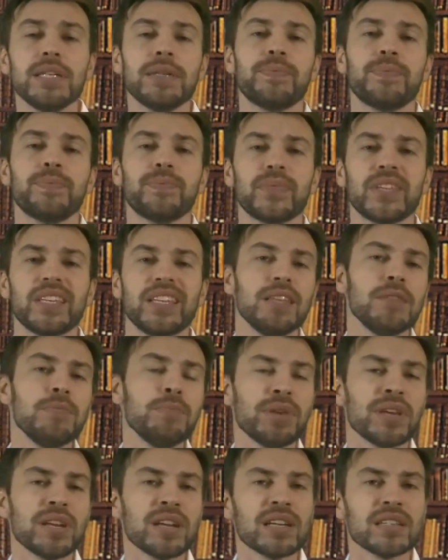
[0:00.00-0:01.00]
But if the
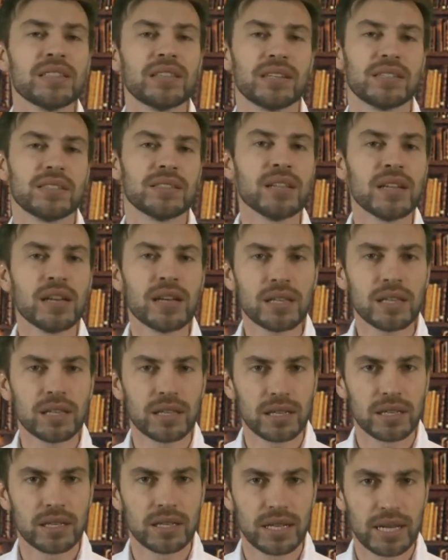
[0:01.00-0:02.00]
emperor knew
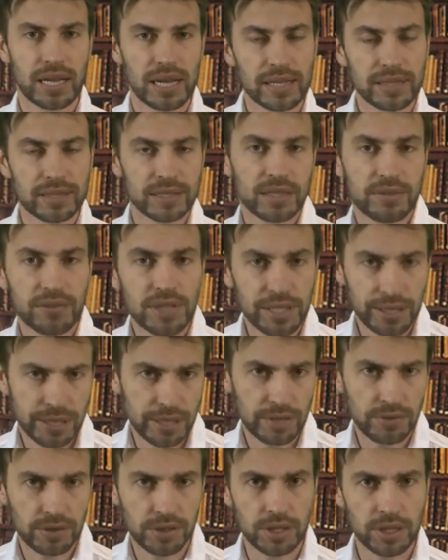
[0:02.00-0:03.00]
left-handed advice,
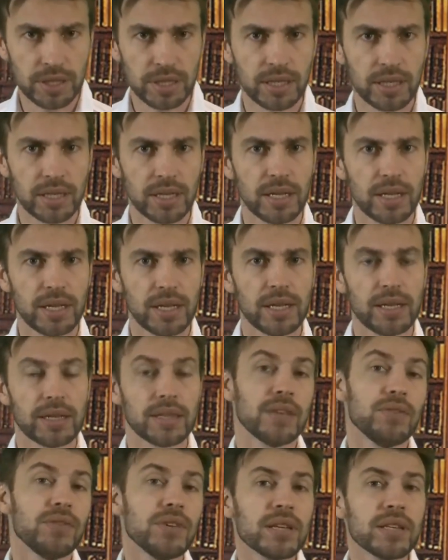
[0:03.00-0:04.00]
maybe the Crimea
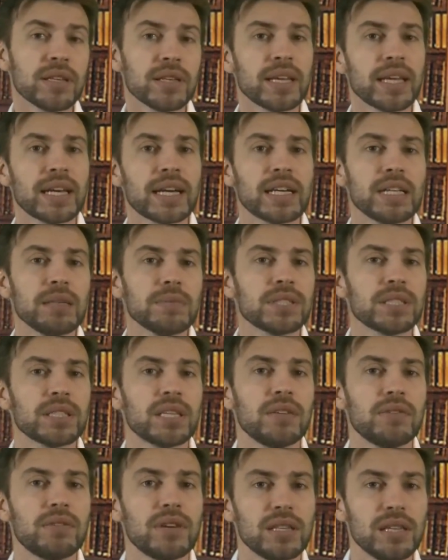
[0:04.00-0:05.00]
War may have
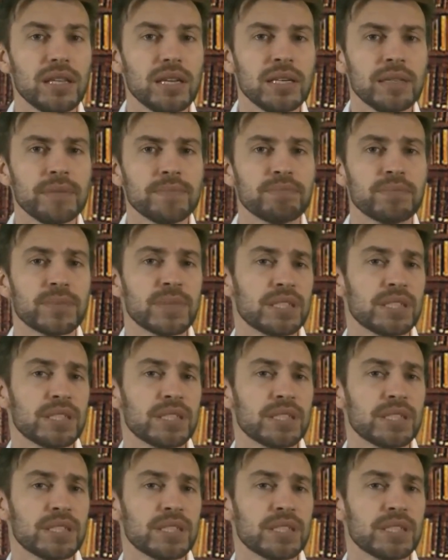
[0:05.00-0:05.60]
different attitude.